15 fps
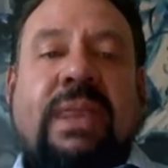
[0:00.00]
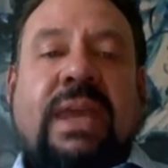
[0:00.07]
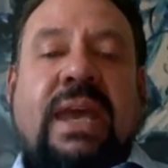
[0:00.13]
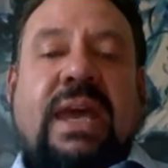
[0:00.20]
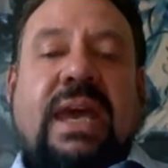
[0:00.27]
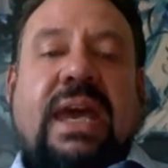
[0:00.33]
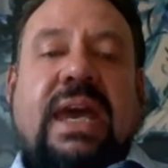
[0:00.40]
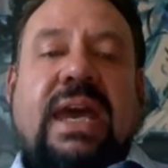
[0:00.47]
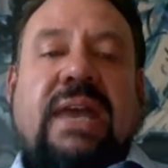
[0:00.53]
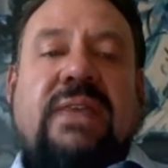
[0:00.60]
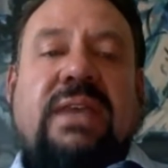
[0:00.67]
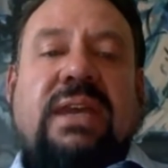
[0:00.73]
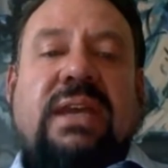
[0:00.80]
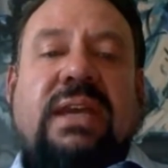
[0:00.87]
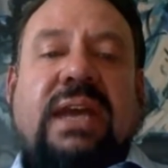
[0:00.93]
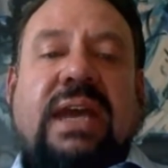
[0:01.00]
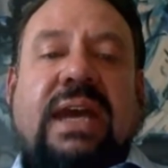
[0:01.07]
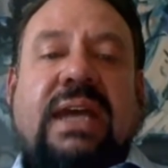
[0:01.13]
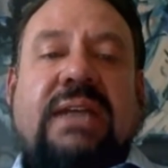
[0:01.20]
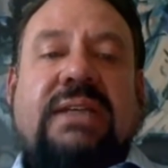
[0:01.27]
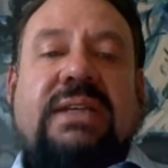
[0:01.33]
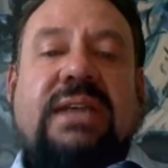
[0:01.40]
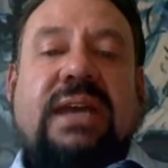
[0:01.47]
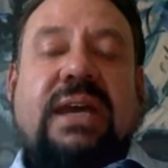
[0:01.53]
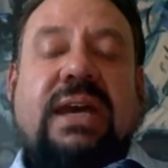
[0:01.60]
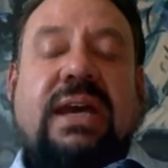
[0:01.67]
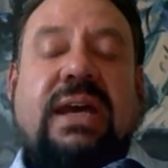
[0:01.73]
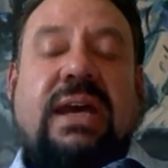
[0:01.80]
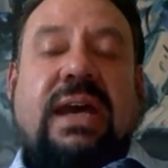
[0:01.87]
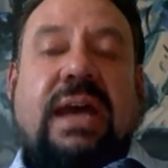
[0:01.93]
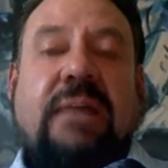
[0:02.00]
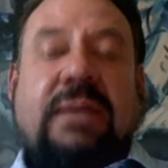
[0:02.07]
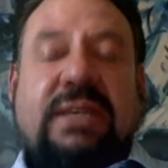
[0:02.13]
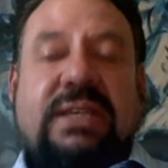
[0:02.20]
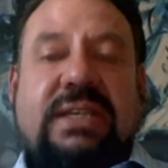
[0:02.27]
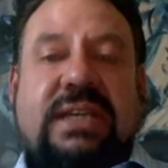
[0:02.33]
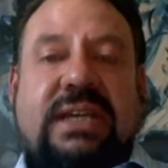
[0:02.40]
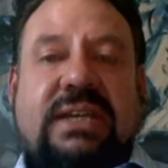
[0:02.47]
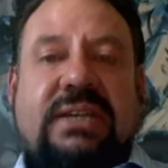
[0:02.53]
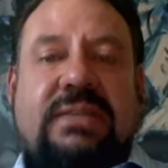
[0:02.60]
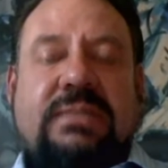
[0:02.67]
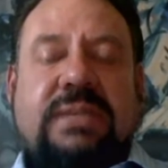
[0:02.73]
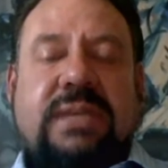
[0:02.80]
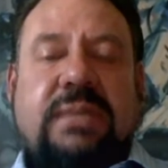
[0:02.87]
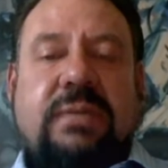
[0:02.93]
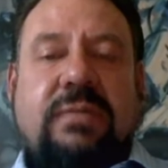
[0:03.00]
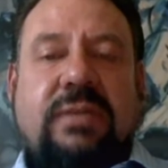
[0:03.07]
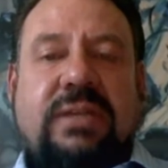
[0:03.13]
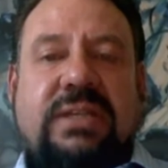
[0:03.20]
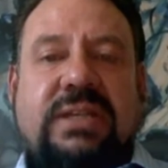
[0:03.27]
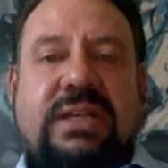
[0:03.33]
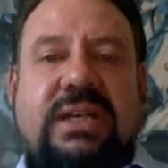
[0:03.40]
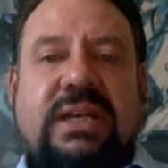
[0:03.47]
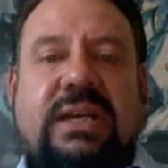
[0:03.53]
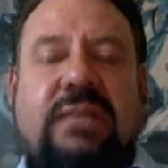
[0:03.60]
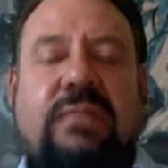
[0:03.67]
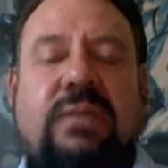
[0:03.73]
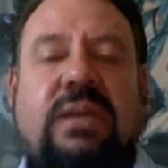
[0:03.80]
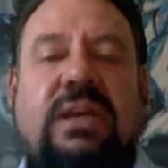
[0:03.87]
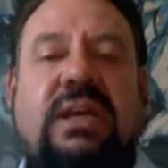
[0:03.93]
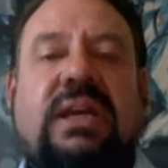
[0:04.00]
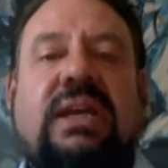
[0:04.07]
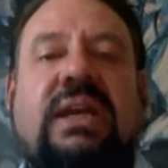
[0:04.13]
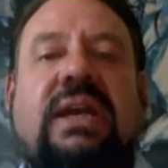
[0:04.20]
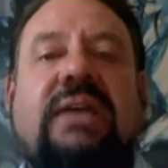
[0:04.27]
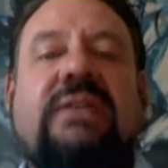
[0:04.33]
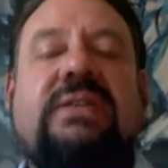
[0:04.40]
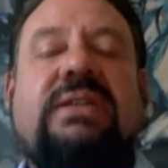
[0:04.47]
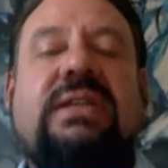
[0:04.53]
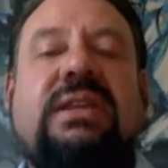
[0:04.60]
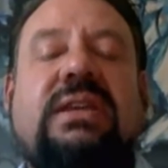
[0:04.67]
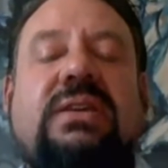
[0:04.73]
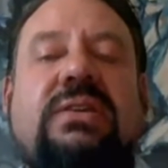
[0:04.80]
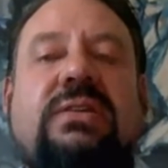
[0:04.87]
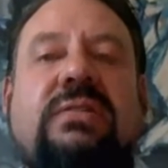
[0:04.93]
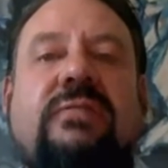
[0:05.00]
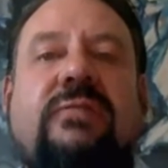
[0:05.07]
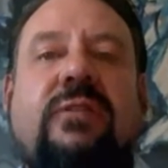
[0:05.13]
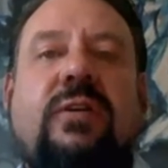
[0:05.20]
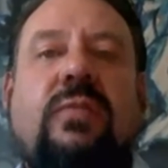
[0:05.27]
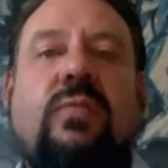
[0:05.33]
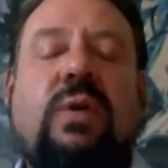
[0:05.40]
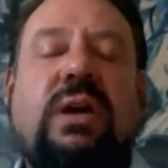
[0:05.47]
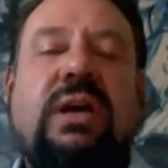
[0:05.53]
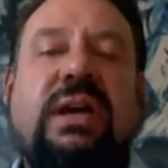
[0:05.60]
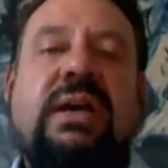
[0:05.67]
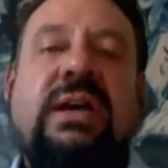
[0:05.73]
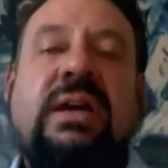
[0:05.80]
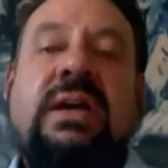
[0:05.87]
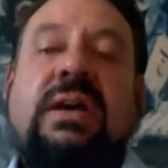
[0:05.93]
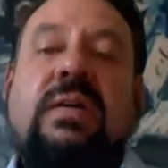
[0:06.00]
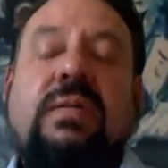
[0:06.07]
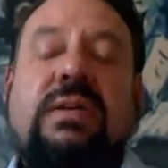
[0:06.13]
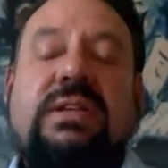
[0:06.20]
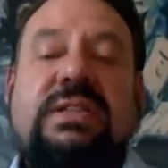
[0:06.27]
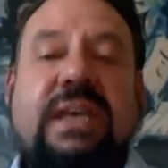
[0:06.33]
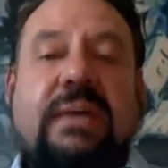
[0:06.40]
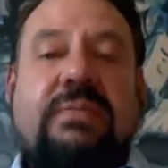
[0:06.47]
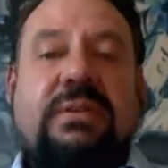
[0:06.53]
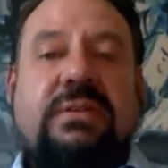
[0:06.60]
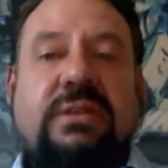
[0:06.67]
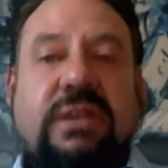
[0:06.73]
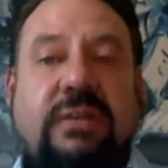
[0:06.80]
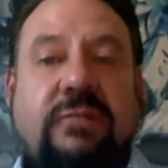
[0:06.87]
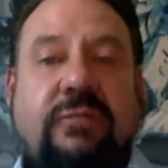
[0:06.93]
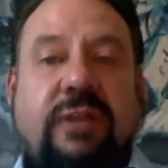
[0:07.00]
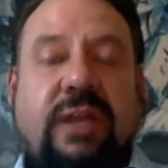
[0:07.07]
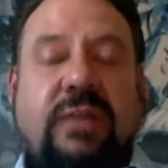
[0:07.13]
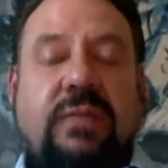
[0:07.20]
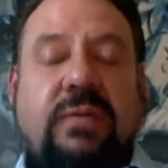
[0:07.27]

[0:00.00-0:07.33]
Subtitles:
And then at IBC in September recently, we announced that the new firmware, which is absolutely free, will